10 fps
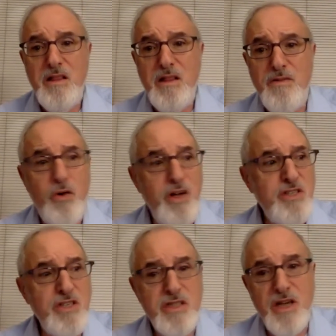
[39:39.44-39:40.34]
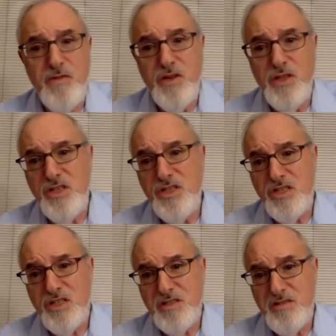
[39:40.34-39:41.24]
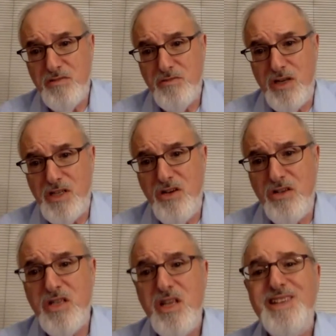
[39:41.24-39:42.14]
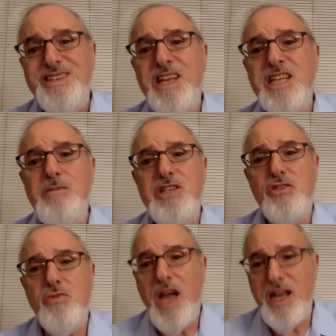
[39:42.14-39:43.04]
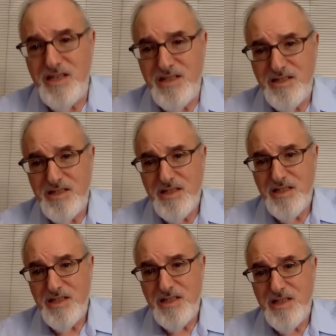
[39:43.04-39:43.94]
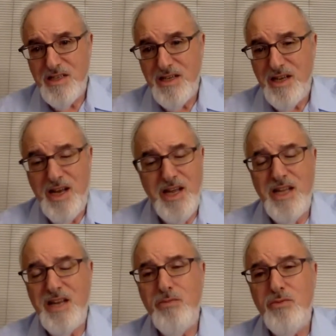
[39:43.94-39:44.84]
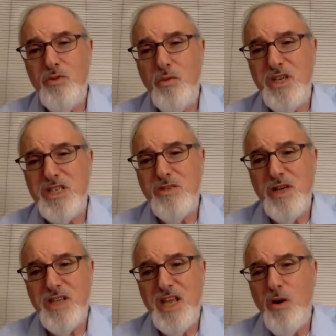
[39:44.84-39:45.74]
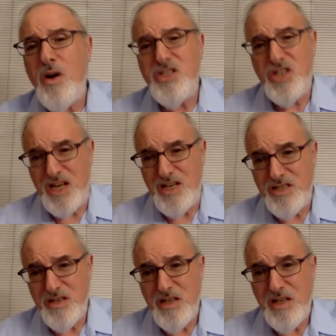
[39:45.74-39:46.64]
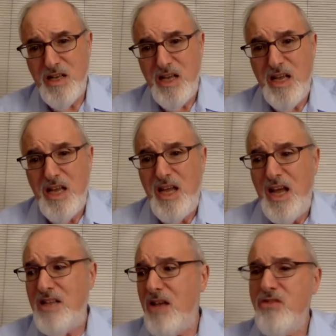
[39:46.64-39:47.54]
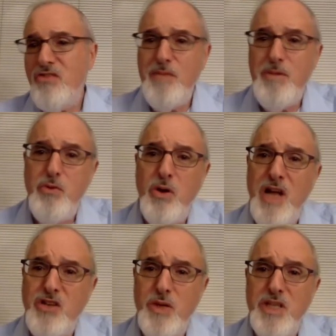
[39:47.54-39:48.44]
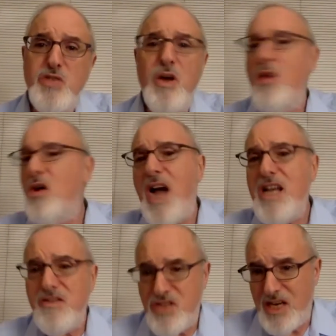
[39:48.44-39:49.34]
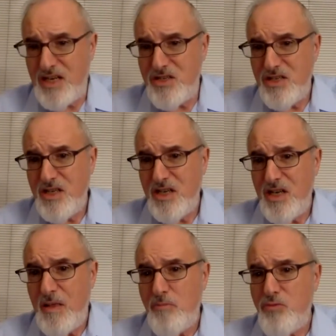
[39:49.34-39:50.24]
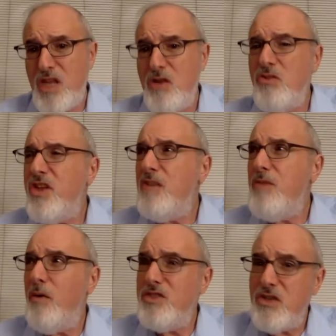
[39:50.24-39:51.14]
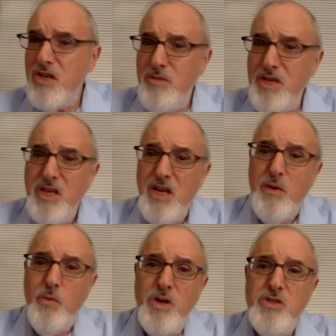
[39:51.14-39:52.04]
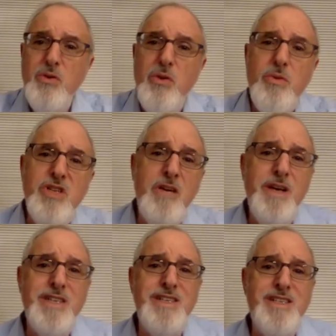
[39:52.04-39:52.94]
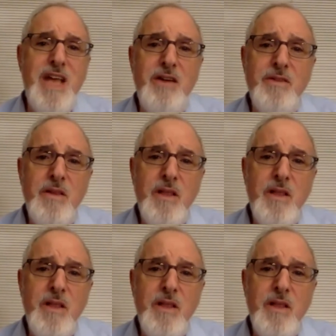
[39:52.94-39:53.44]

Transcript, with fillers: The voices of religious right, leaders tend to be strident and they restrict, they don't want change. And the other side, people who are not so religious want all kinds of change, but they don't think about what's going to be one, two, three generations down.